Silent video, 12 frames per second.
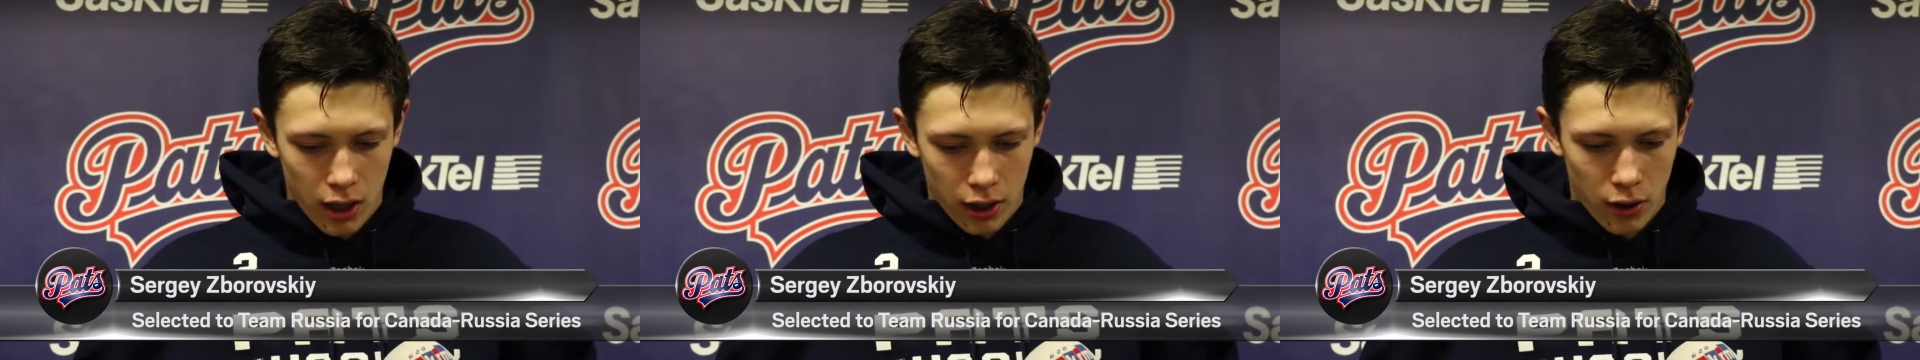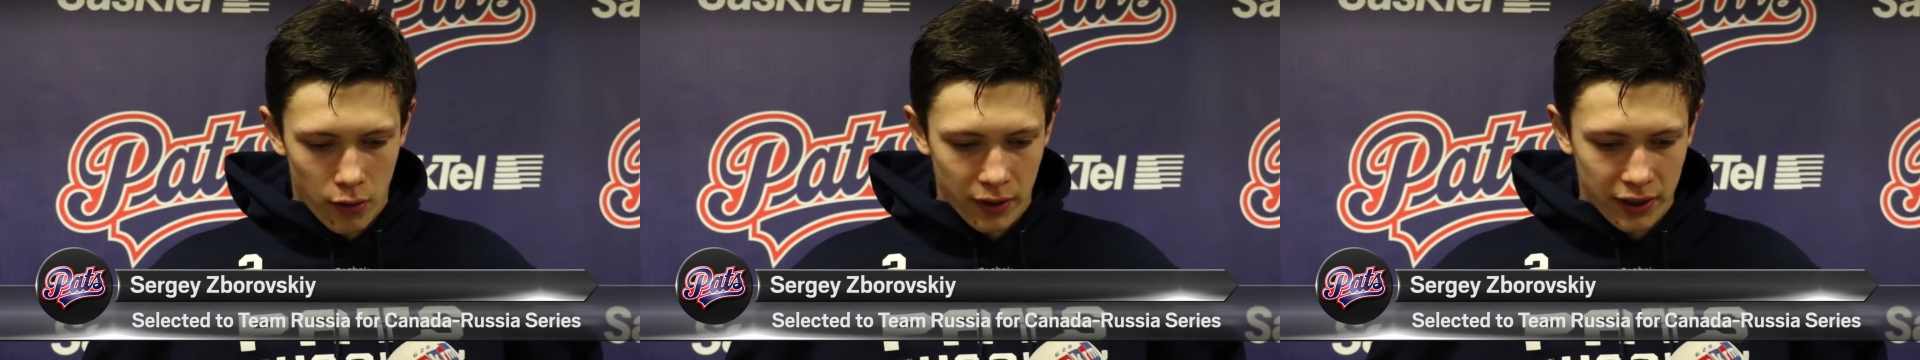
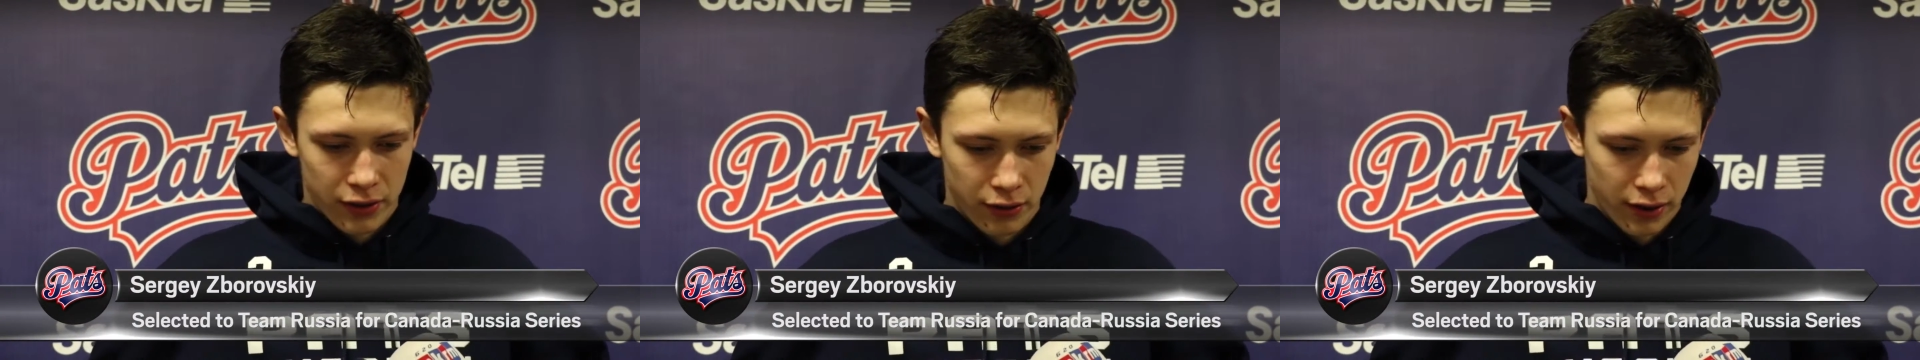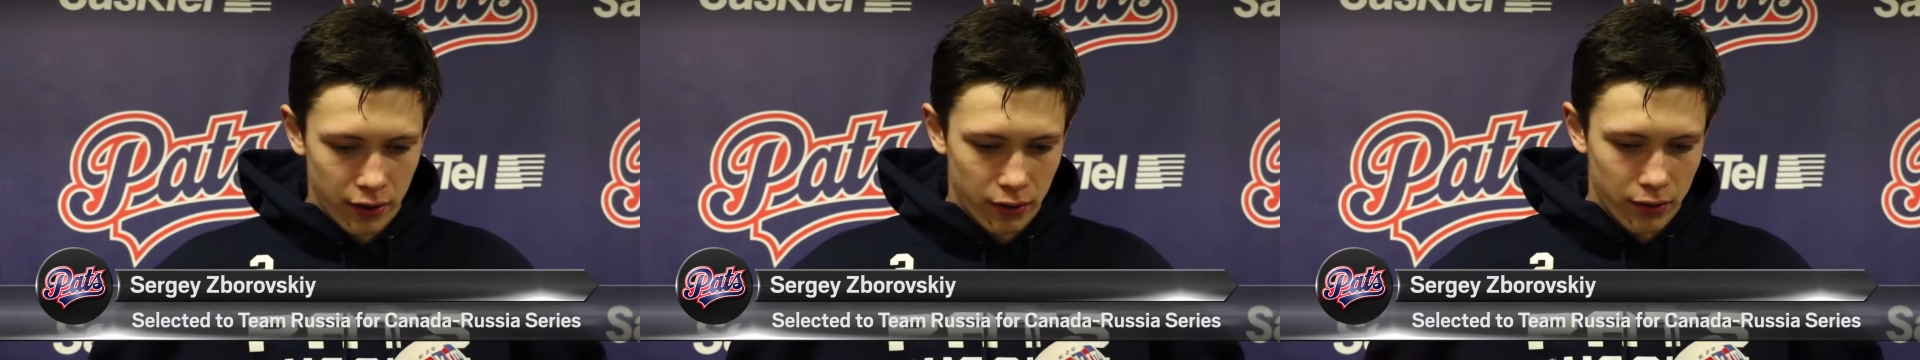going to
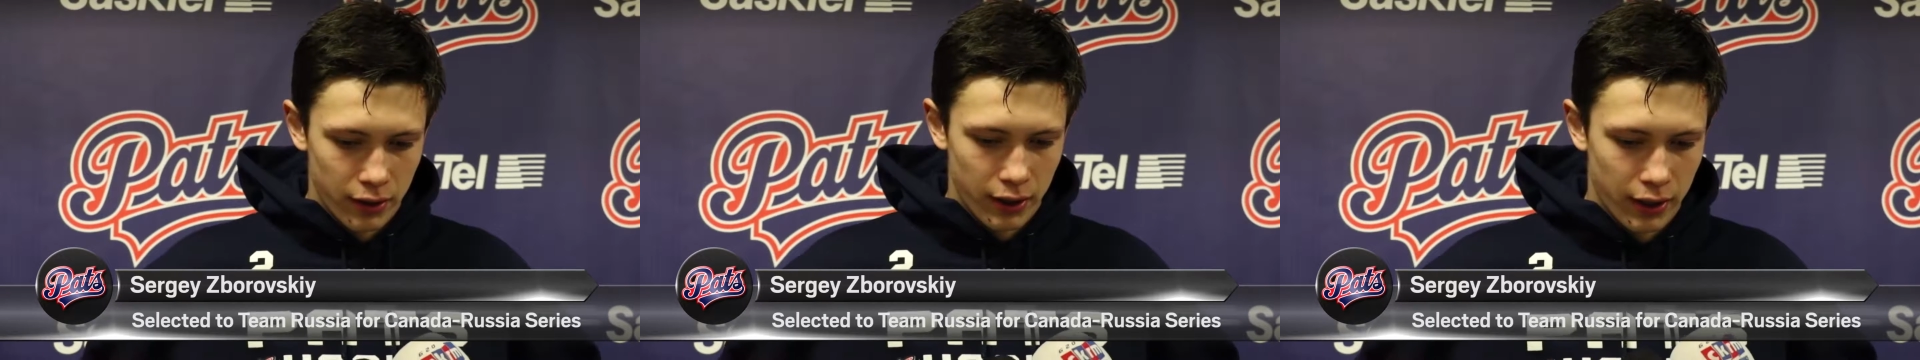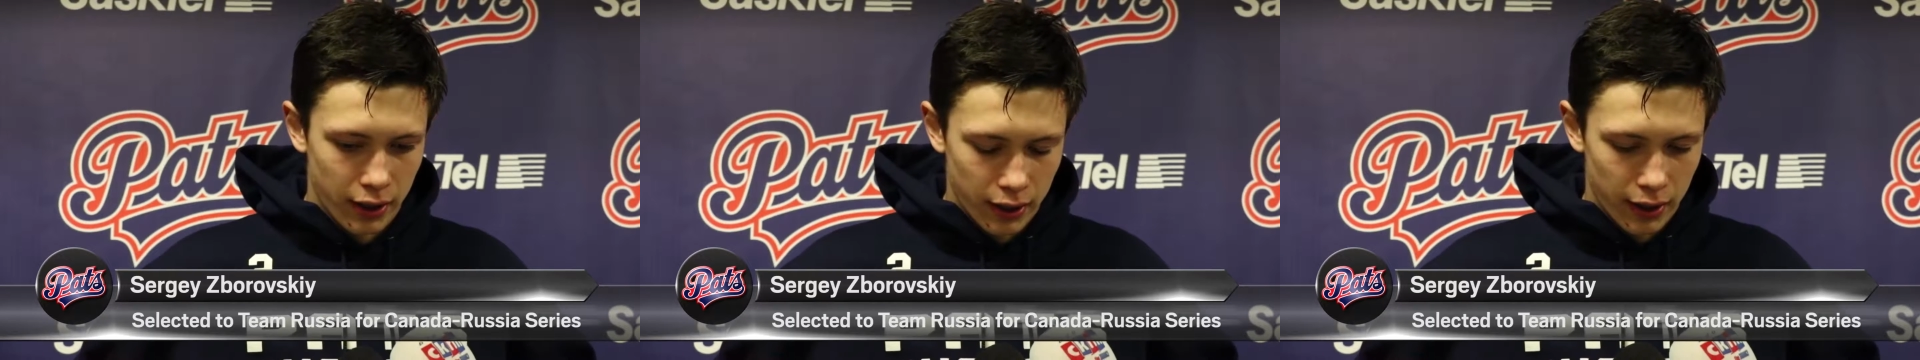
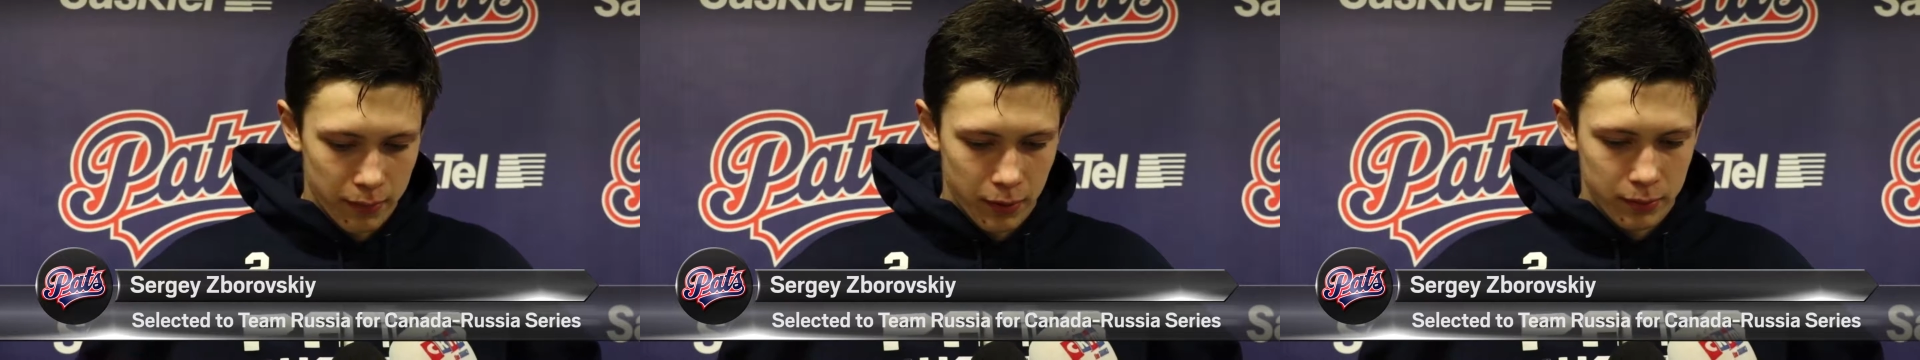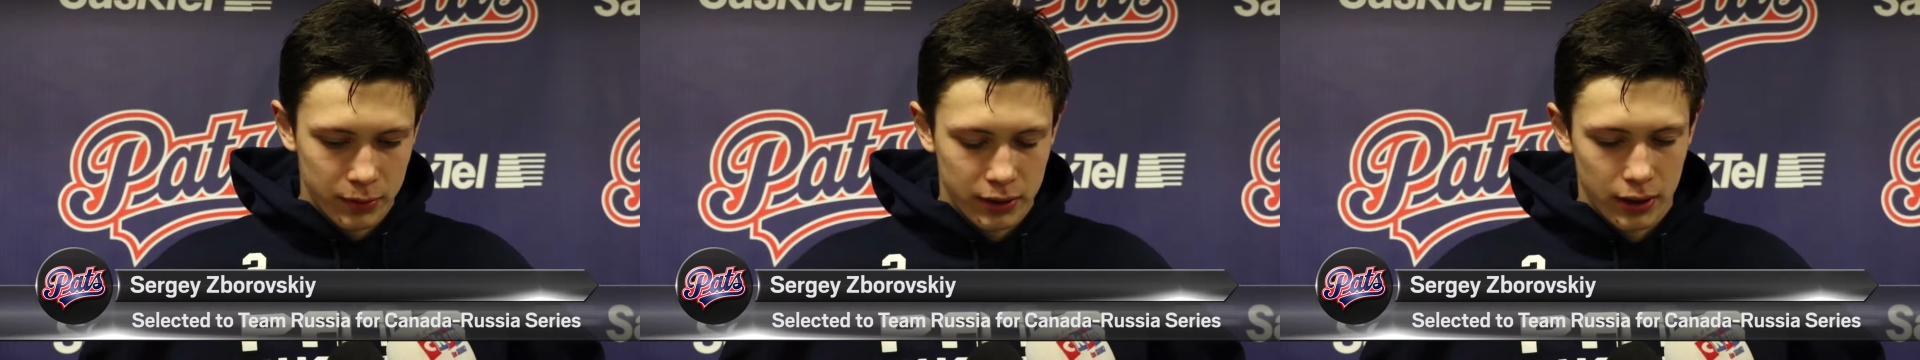Kelowna and
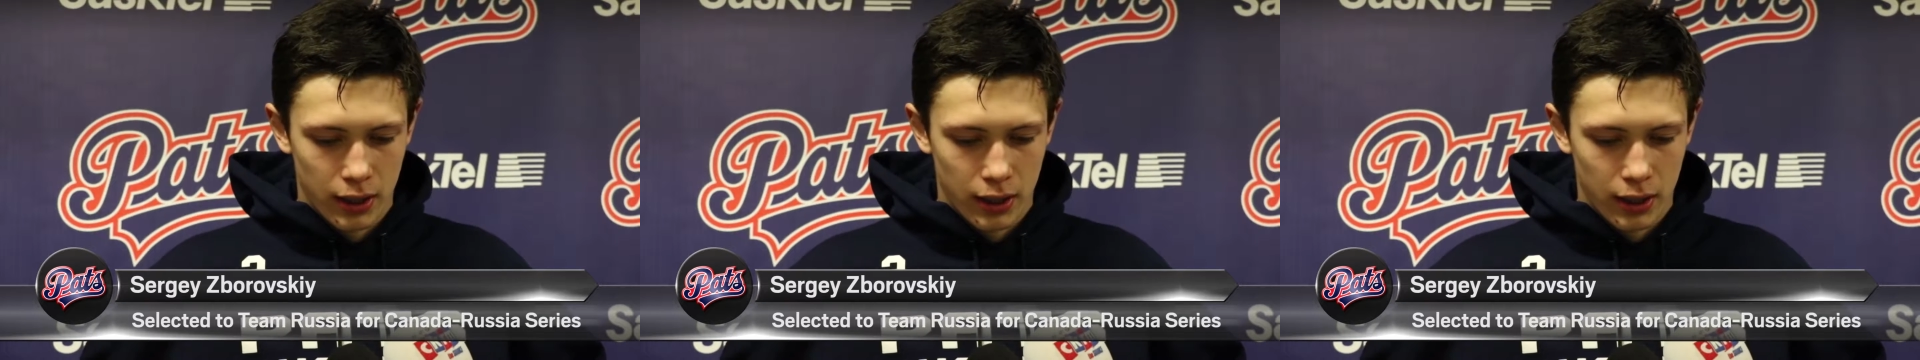Kamloops.